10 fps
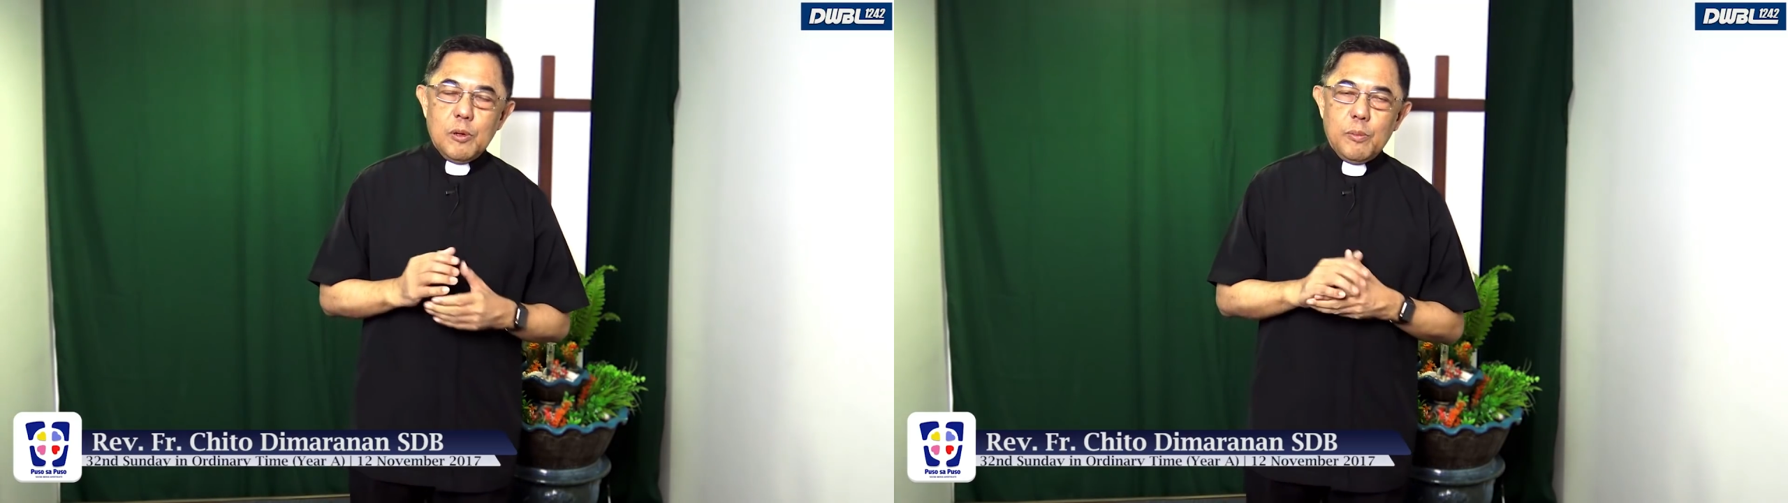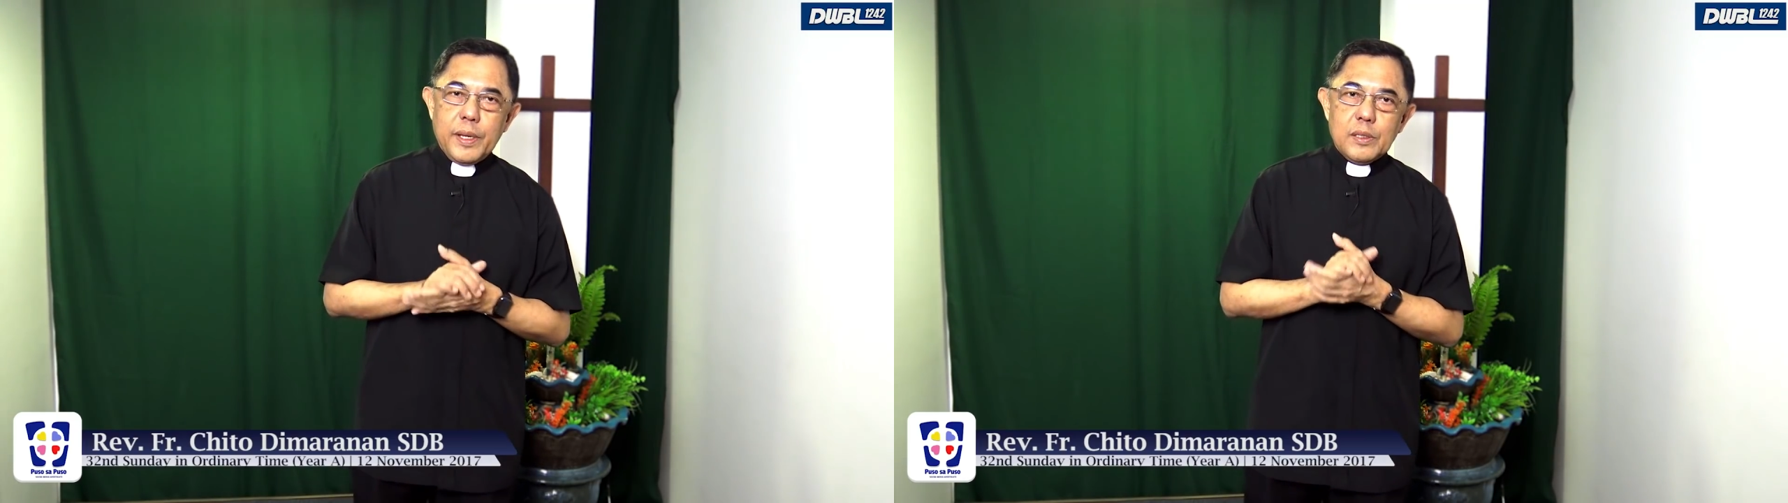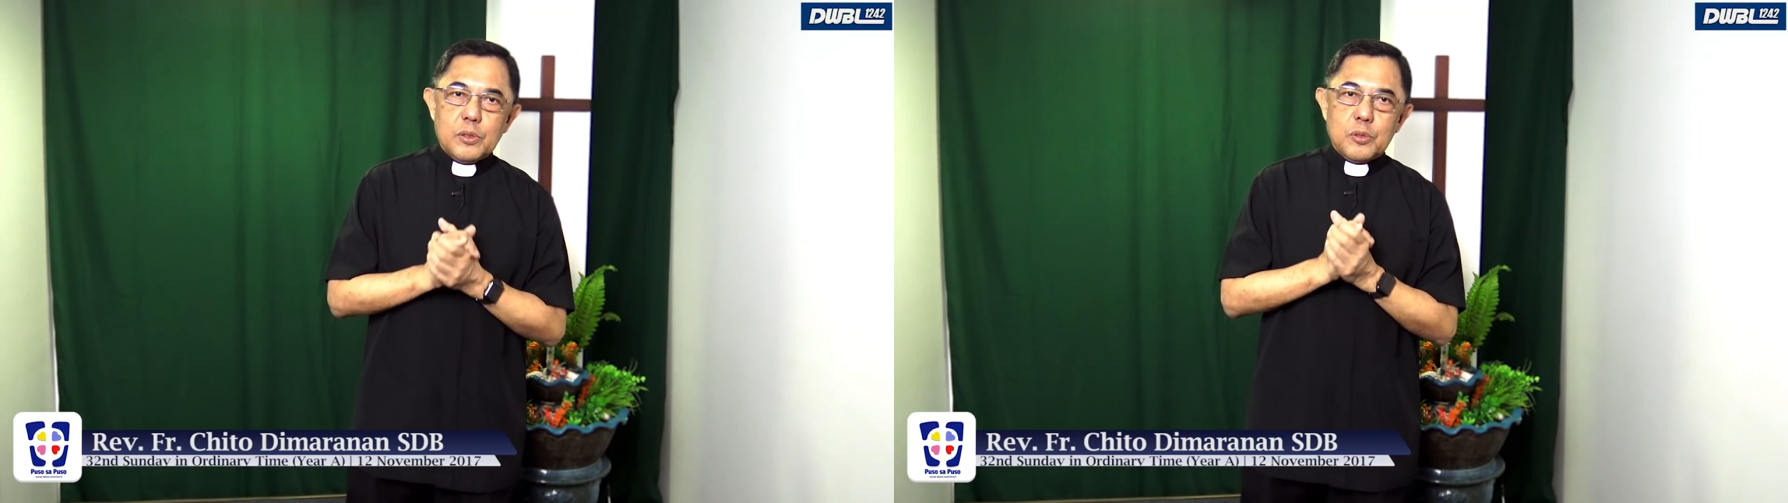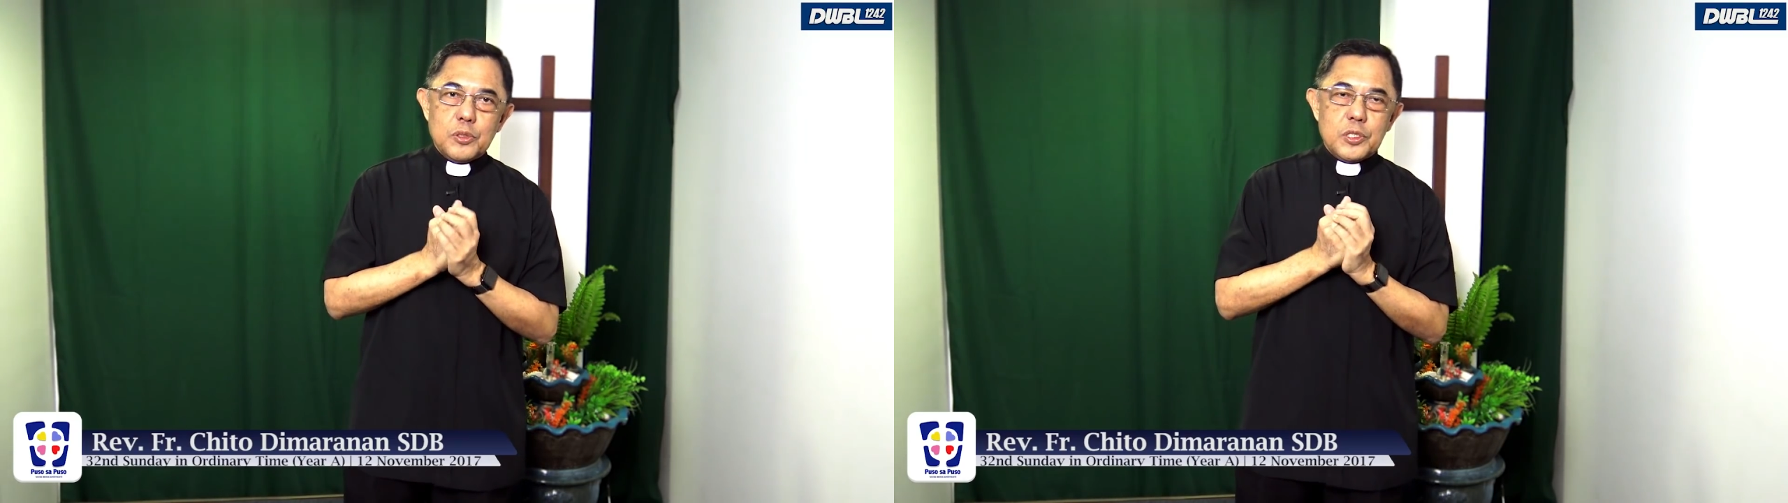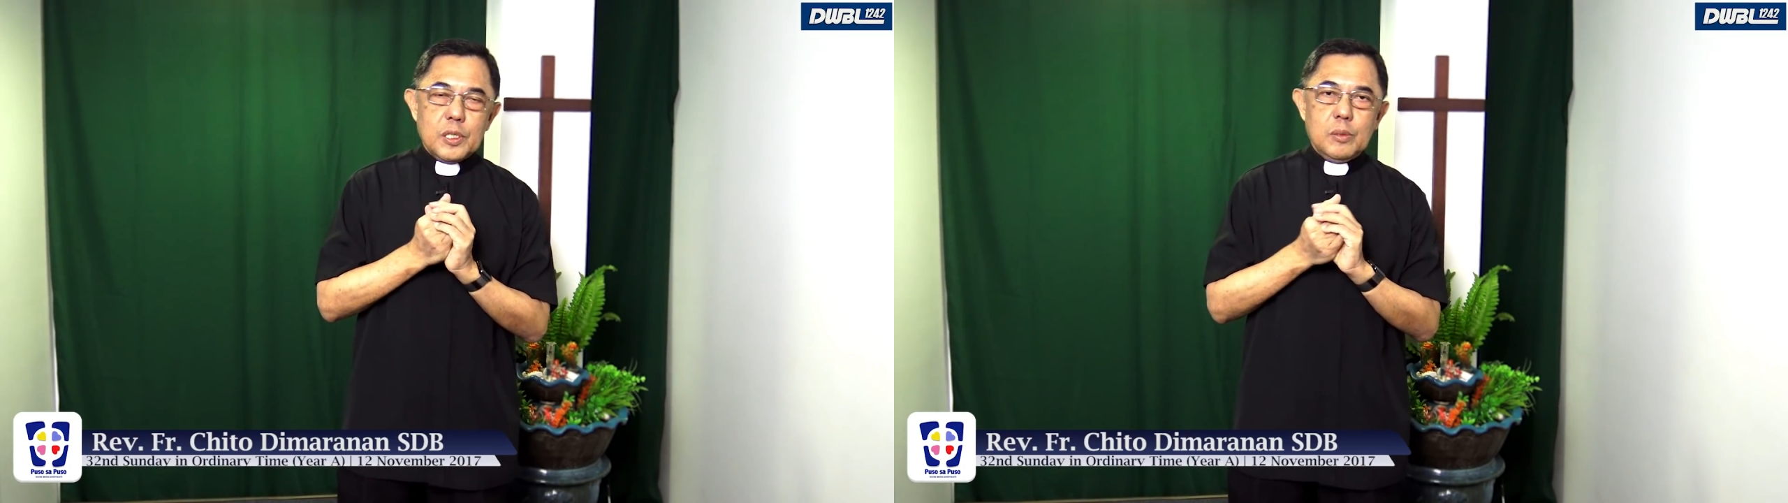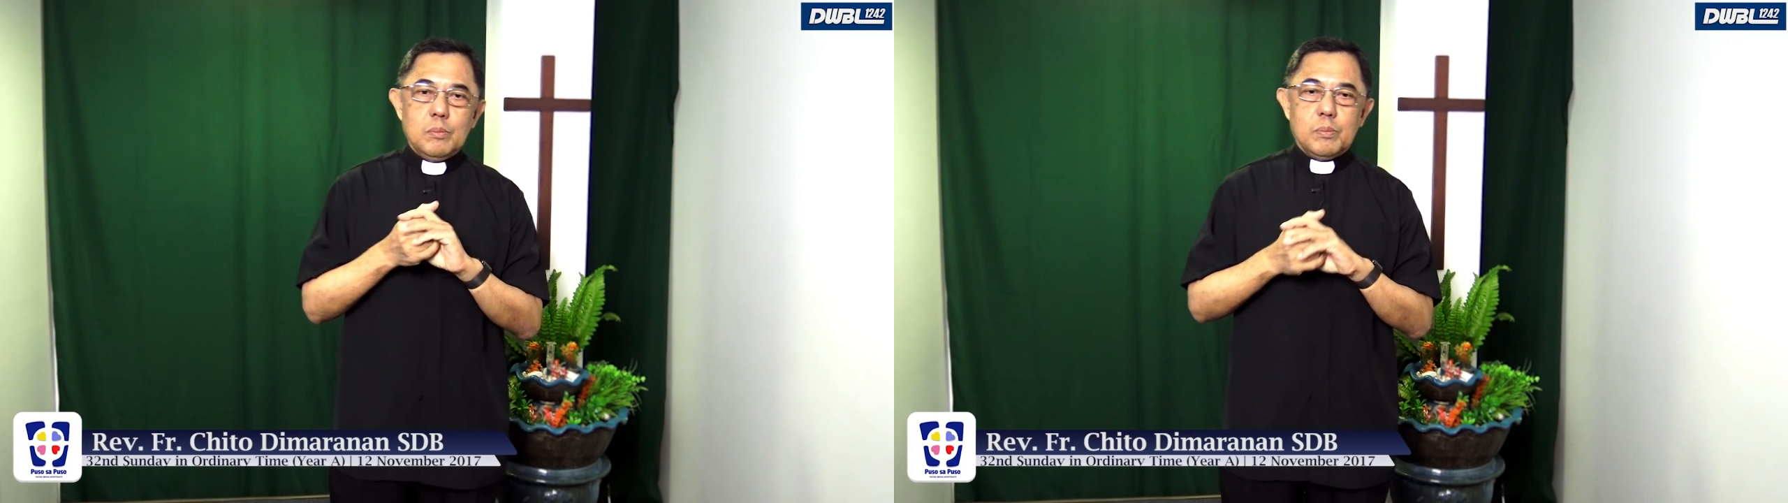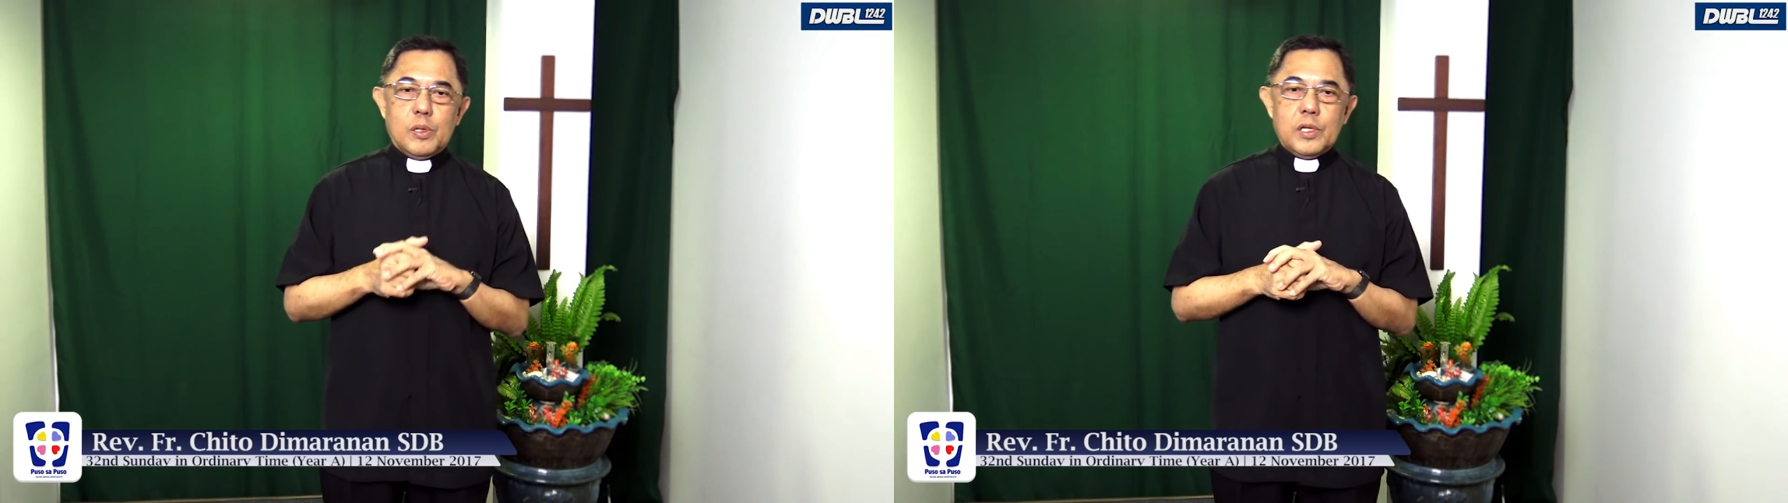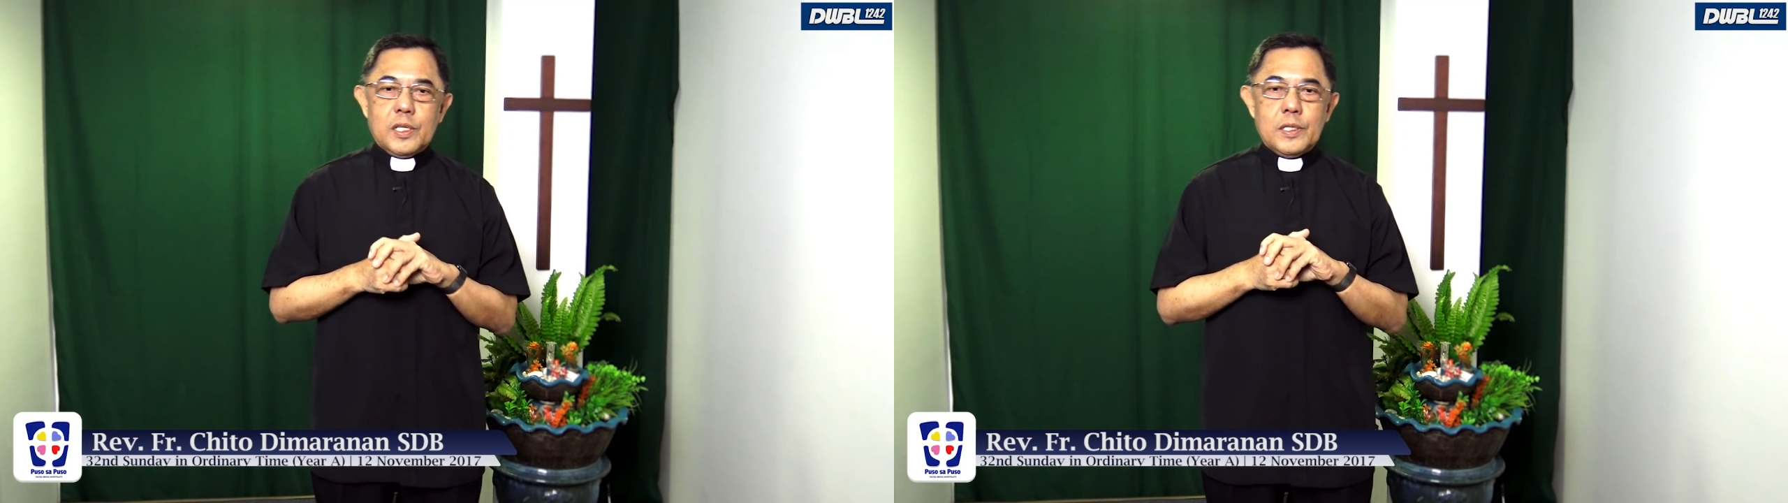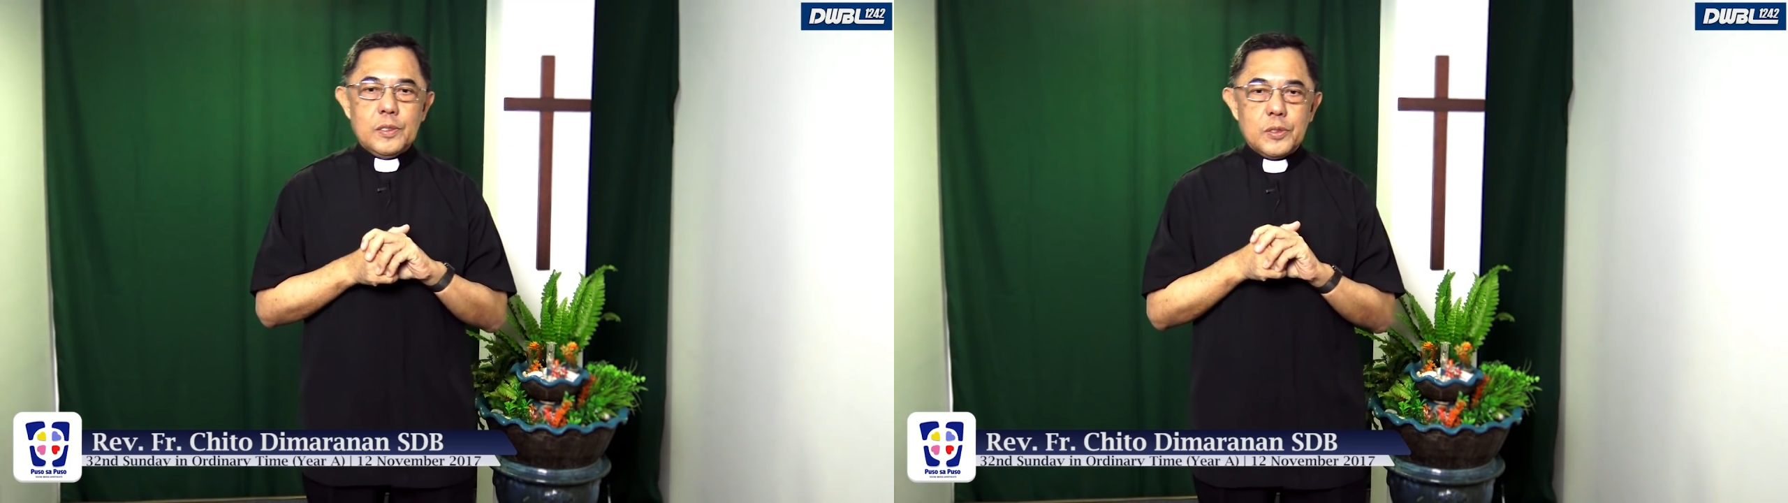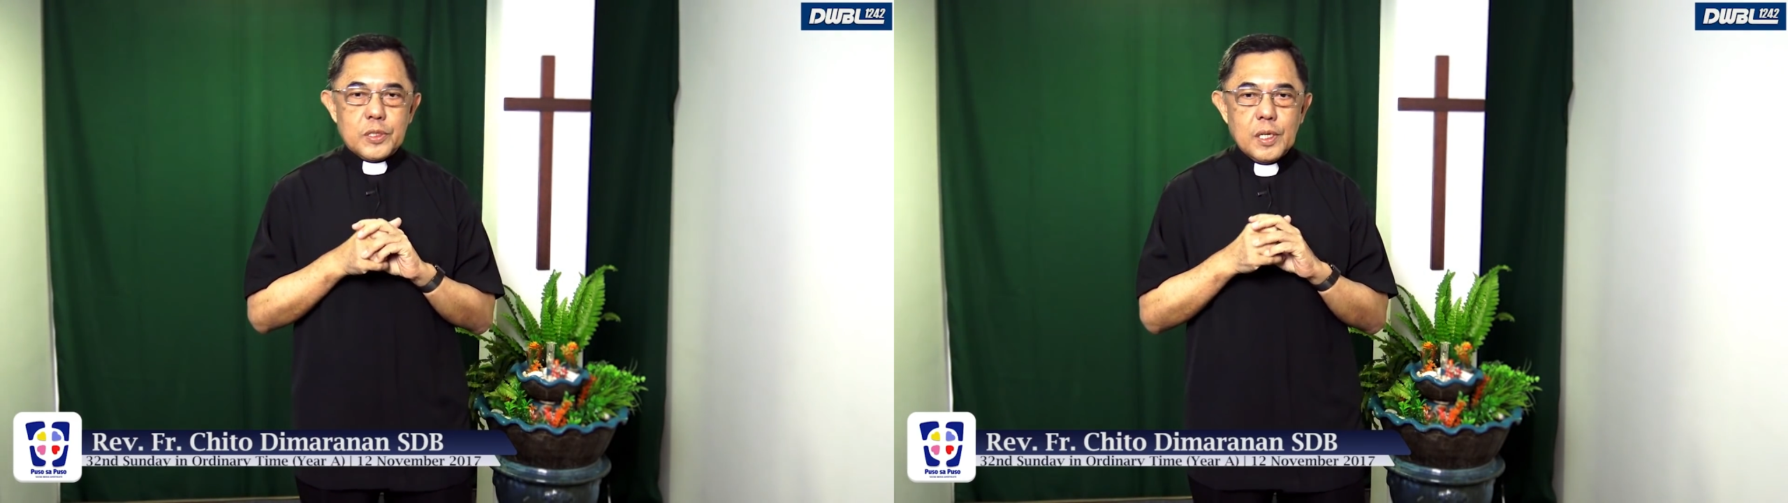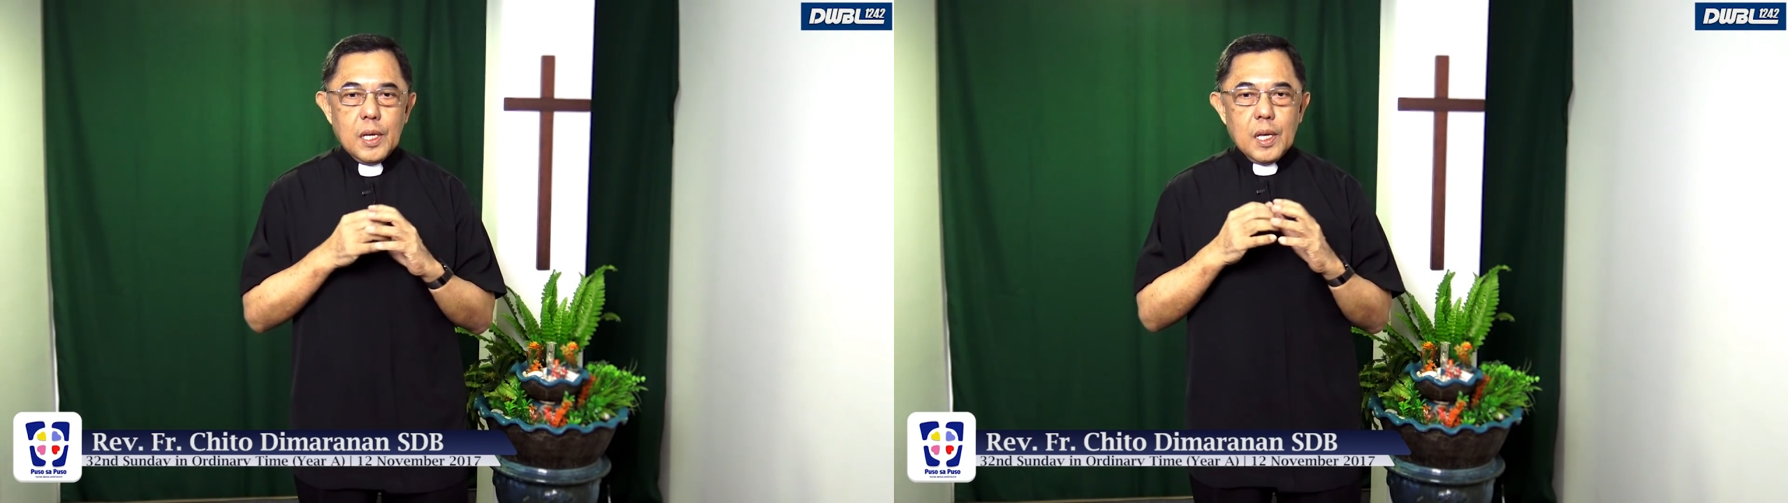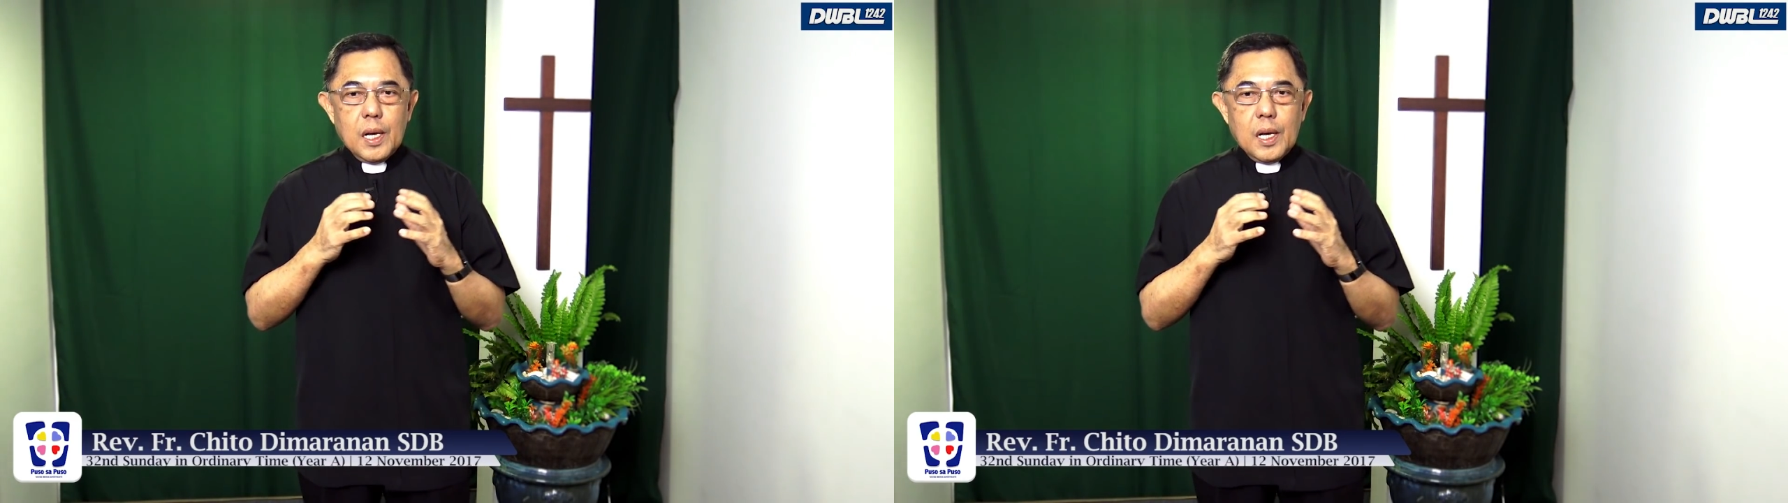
momentous importance,